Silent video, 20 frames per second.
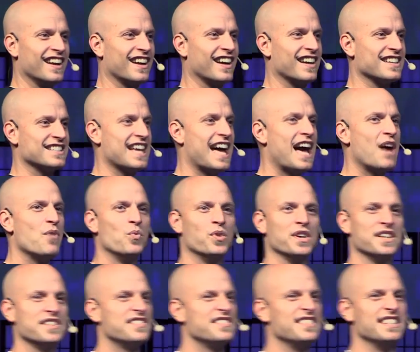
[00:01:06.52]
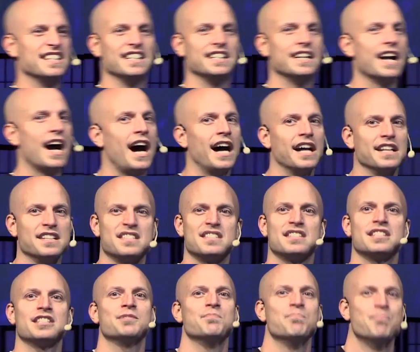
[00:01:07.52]
because I want to see God
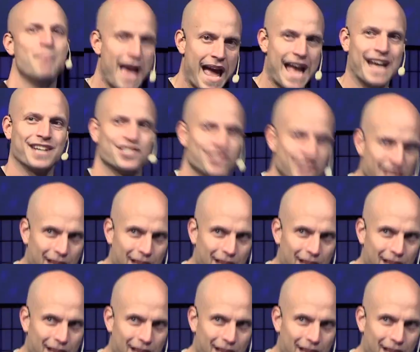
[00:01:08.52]
smash